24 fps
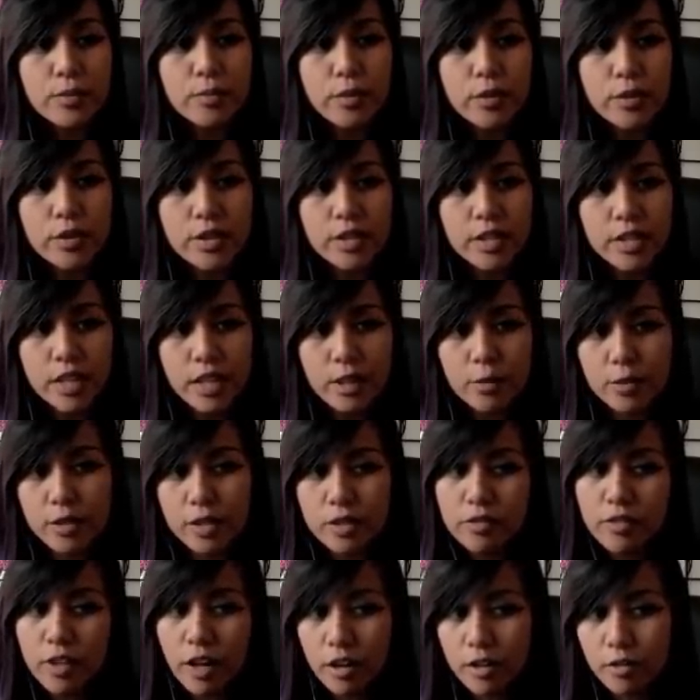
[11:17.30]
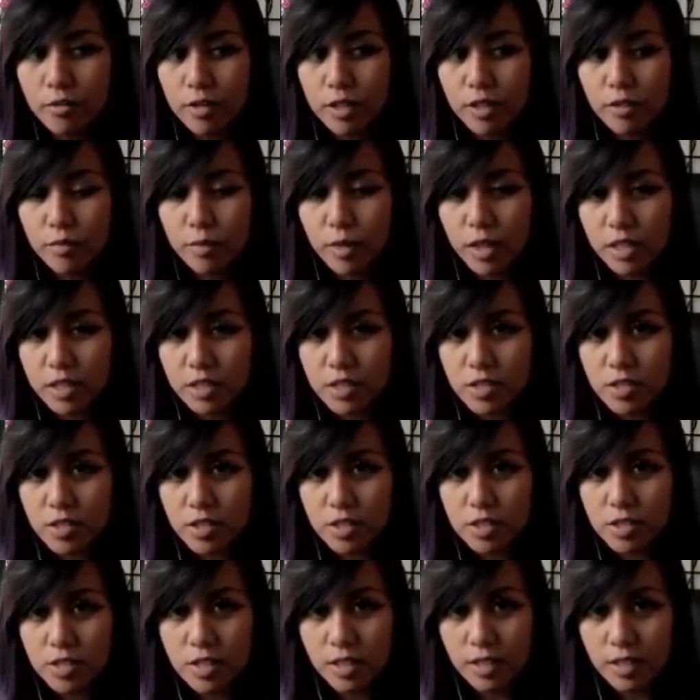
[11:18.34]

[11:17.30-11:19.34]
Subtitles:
the more that I would have gotten rid of monsters,